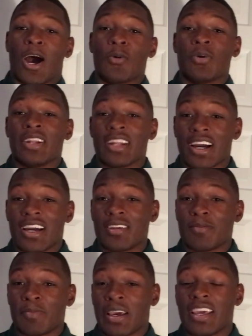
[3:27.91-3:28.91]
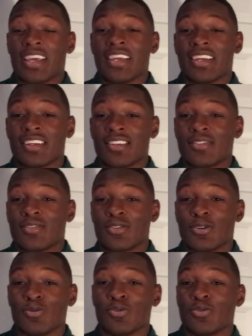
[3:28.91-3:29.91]
would not pay
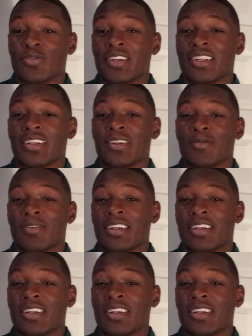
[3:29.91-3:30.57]
$220,